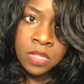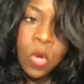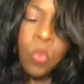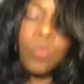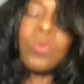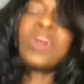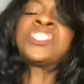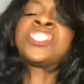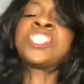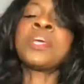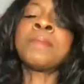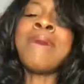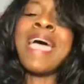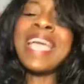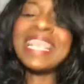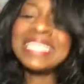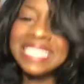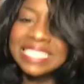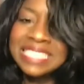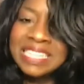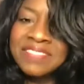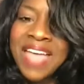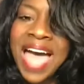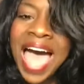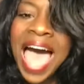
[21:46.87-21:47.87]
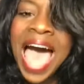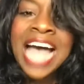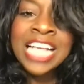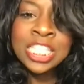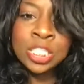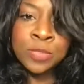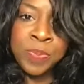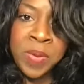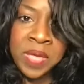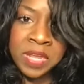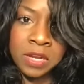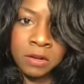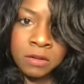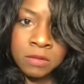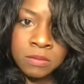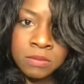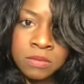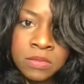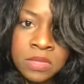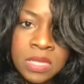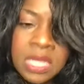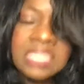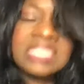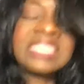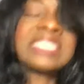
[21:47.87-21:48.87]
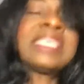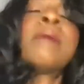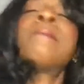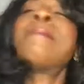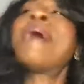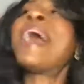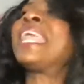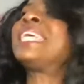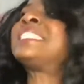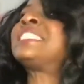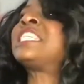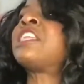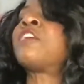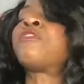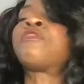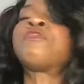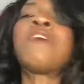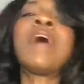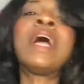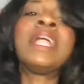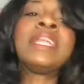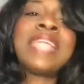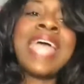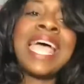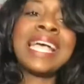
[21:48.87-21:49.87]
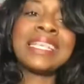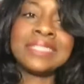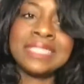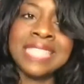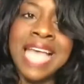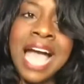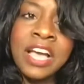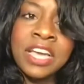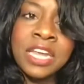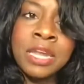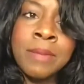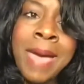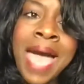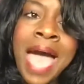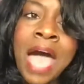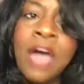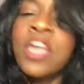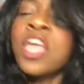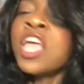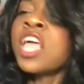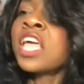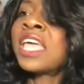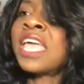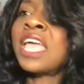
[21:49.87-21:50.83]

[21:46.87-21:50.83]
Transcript: When she makes it to the hospital, somebody's in the front desk talking about,